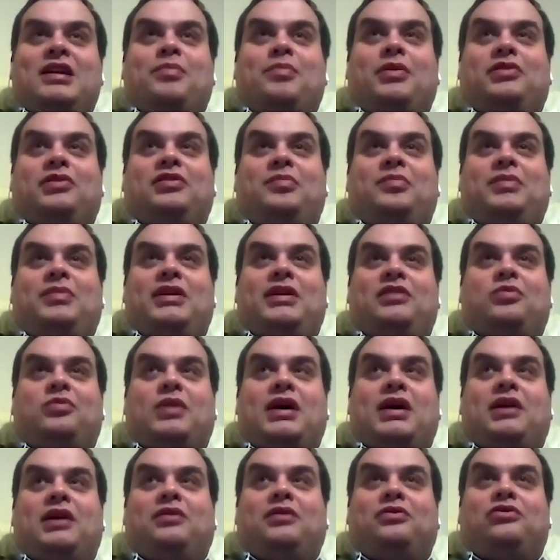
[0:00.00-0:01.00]
possibly as
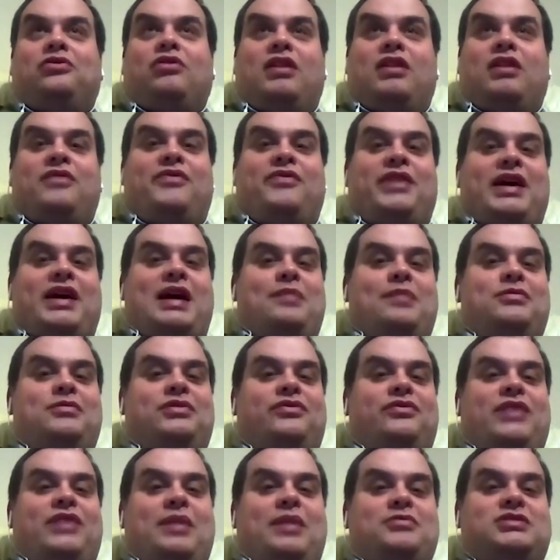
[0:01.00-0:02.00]
well drive that
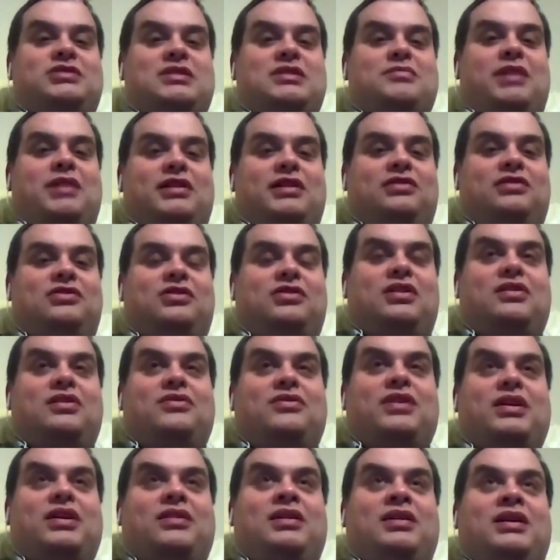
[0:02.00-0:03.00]
MG Maestro
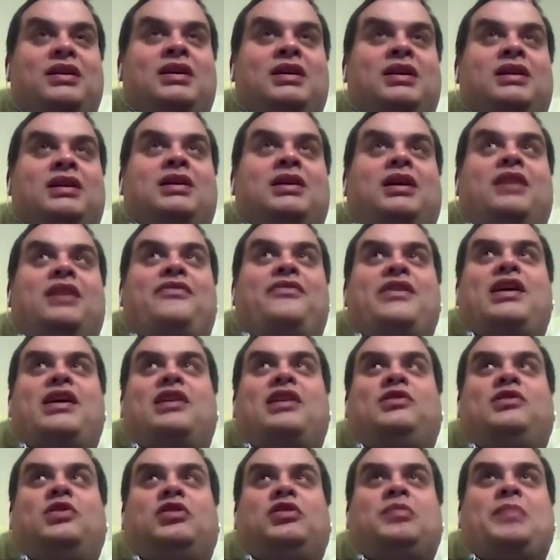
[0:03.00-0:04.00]
that I think I
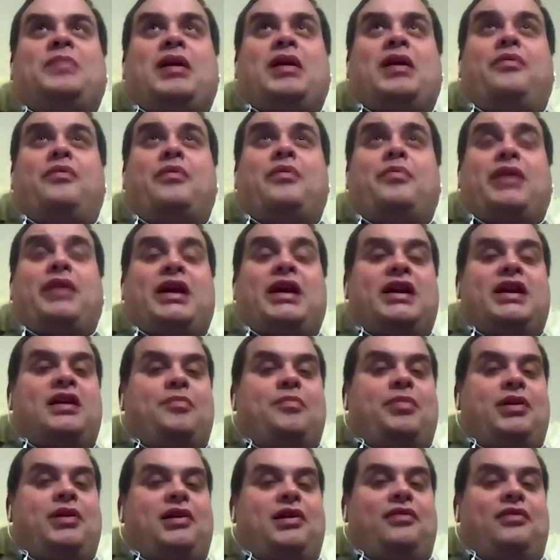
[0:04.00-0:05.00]
talked about at the beginning of
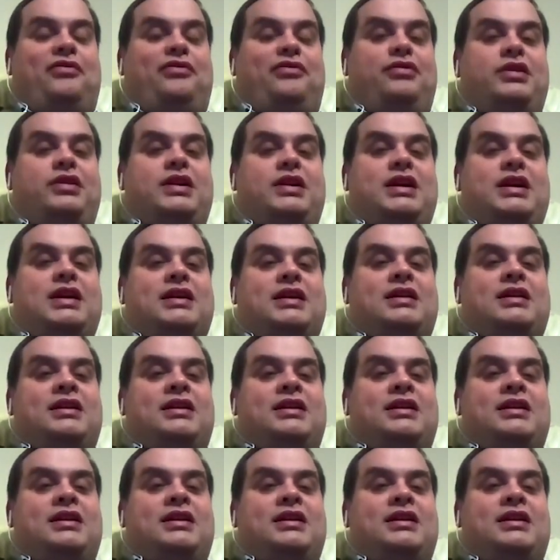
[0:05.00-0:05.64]
part 3.